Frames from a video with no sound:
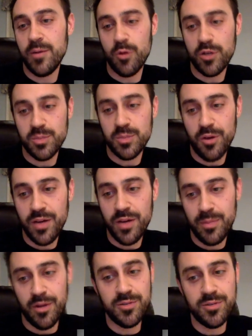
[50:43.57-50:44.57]

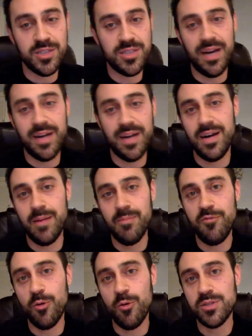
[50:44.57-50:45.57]

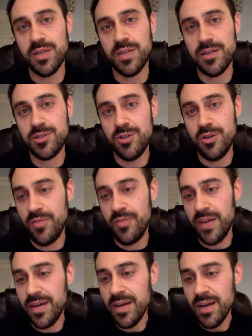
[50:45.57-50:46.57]

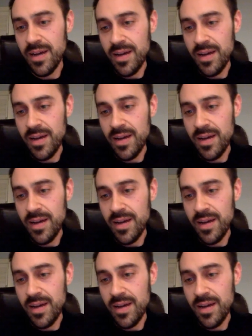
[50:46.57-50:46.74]
worksmarthypnosis.com/survey.